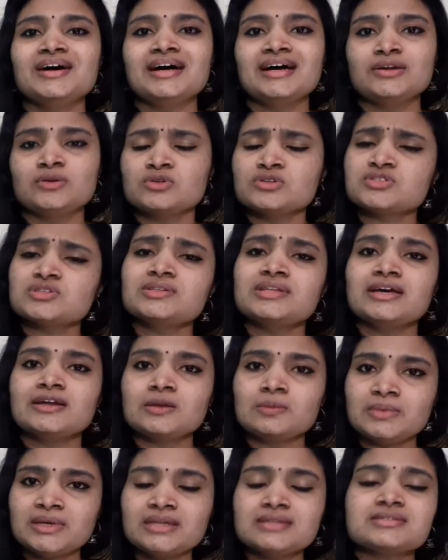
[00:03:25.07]
And also there
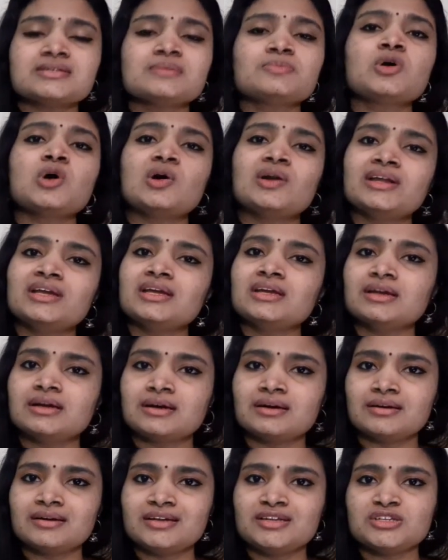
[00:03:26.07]
will be some coding
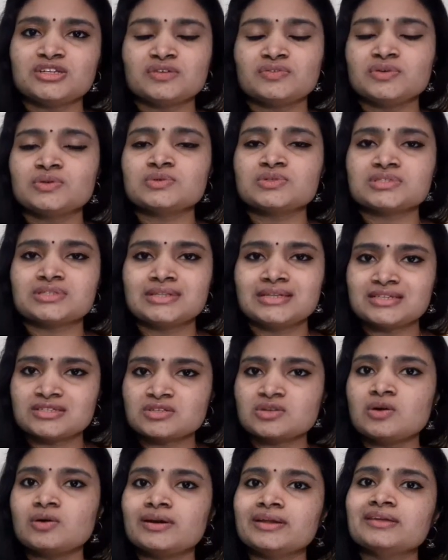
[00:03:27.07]
interviews, that is
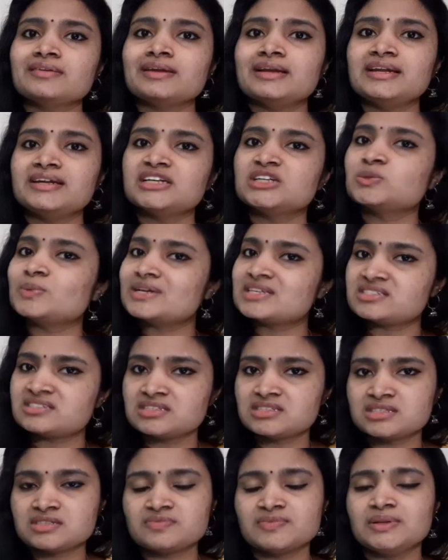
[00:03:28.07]
coding related
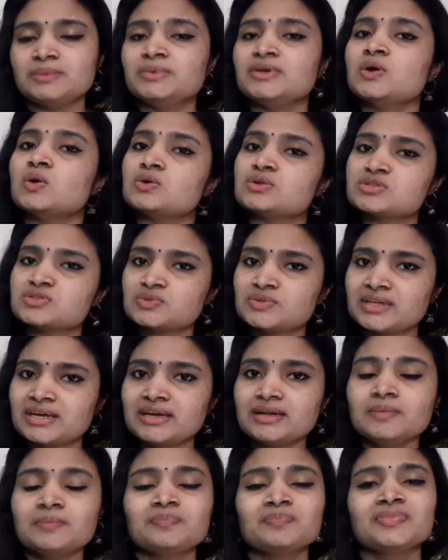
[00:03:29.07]
questions will be also
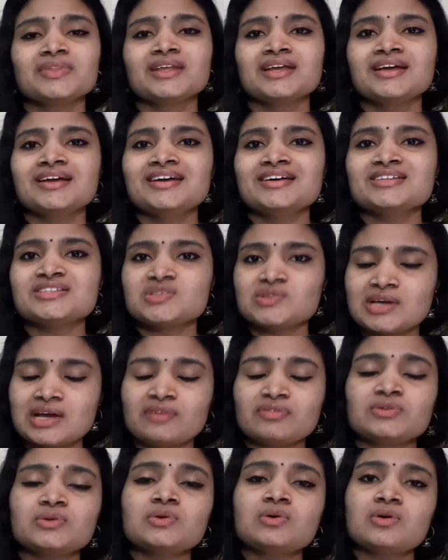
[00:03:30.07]
there. So you
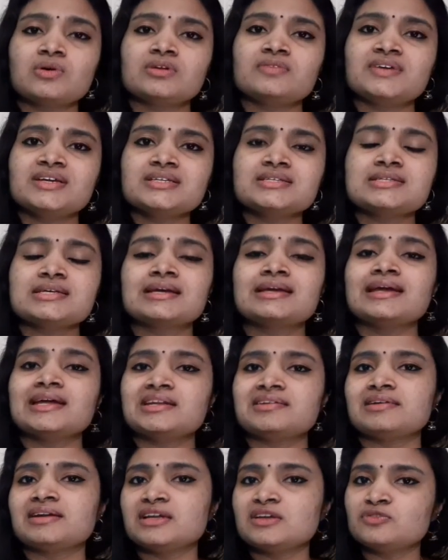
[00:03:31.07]
have to always
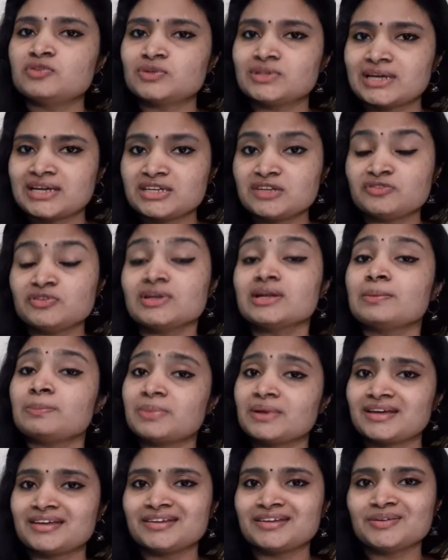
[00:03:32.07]
get ready for that if you're
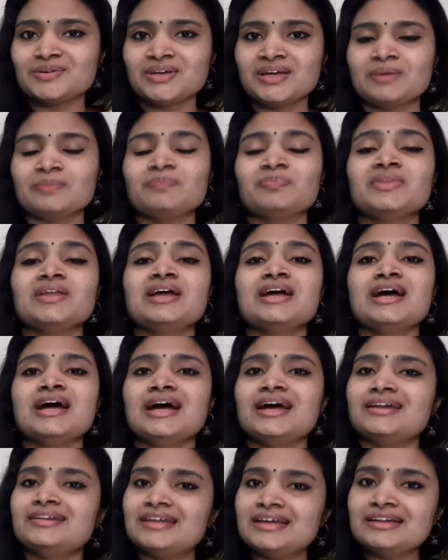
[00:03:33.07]
applying. Okay,
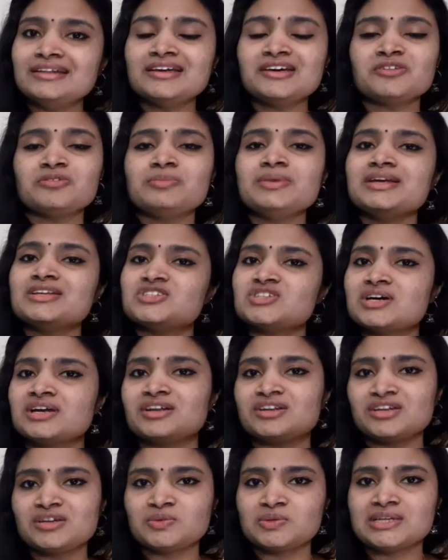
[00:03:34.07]
and then there will be HR
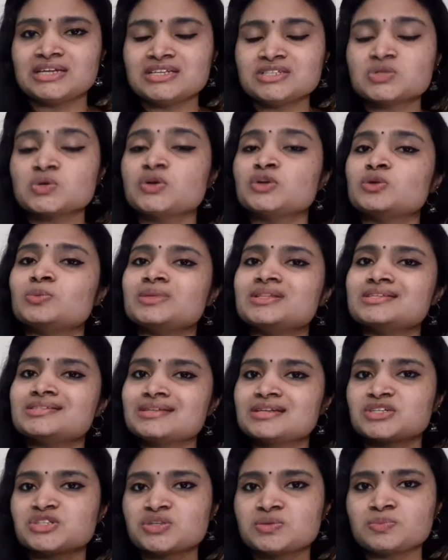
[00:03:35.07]
interview, that is going to be the
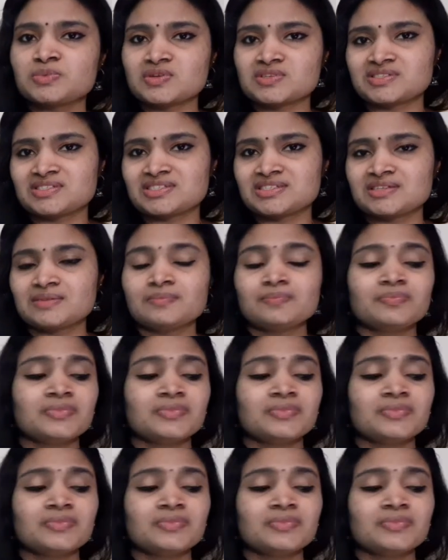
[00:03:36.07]
selection process.